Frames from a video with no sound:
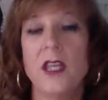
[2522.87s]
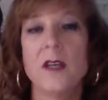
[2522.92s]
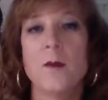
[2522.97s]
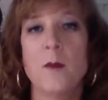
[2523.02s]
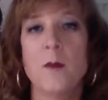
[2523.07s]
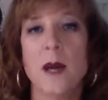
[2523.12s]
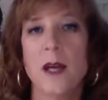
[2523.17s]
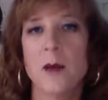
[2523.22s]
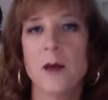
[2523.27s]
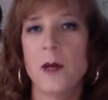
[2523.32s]

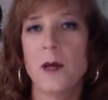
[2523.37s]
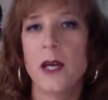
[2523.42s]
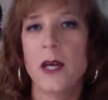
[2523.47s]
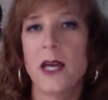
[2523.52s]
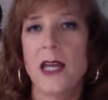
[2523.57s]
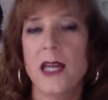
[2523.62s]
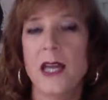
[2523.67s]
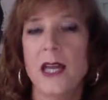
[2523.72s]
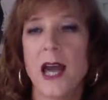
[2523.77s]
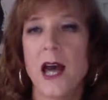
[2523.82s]
my
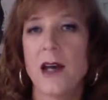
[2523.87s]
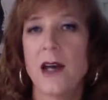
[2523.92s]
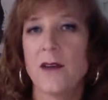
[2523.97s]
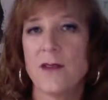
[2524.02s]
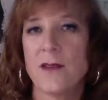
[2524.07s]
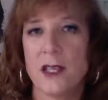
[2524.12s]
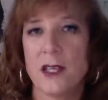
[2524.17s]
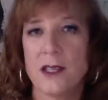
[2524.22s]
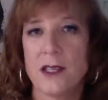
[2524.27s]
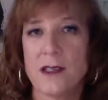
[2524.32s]
way out
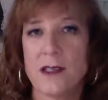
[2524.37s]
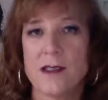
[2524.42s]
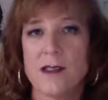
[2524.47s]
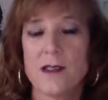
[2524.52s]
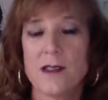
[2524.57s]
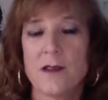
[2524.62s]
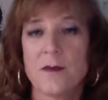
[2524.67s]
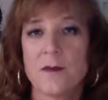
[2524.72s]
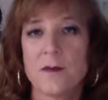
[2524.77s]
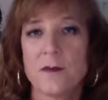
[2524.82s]
of this.
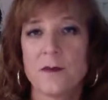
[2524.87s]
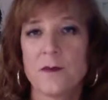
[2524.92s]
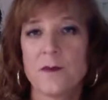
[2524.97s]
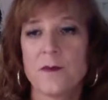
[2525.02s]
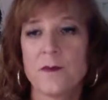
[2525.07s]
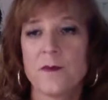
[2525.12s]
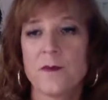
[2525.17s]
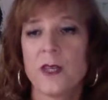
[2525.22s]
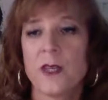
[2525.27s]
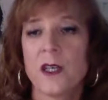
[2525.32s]

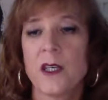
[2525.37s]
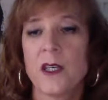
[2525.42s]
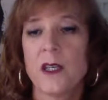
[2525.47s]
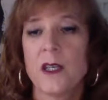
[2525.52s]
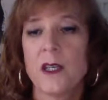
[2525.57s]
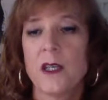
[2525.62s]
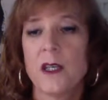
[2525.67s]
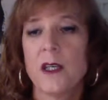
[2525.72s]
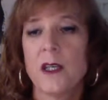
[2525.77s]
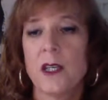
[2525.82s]

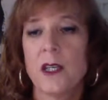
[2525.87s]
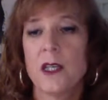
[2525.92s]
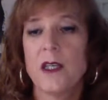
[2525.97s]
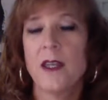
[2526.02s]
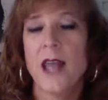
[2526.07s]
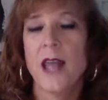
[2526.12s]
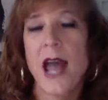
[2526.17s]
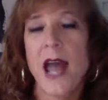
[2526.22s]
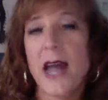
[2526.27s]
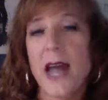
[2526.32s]

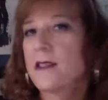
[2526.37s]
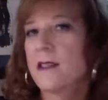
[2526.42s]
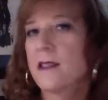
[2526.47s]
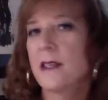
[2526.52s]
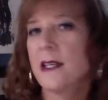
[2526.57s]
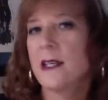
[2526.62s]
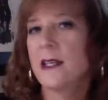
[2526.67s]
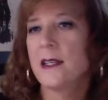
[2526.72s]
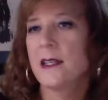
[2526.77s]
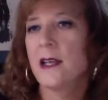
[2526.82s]
And that's
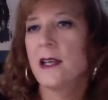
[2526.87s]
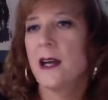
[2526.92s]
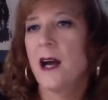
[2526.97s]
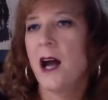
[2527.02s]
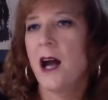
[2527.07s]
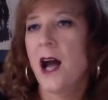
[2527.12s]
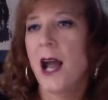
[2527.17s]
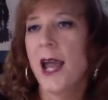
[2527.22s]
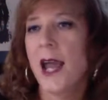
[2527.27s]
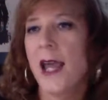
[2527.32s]
that
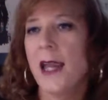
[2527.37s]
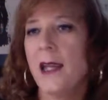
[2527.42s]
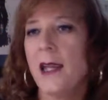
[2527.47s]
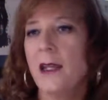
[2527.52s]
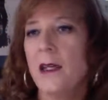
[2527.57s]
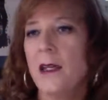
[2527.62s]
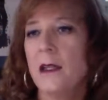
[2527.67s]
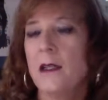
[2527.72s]
I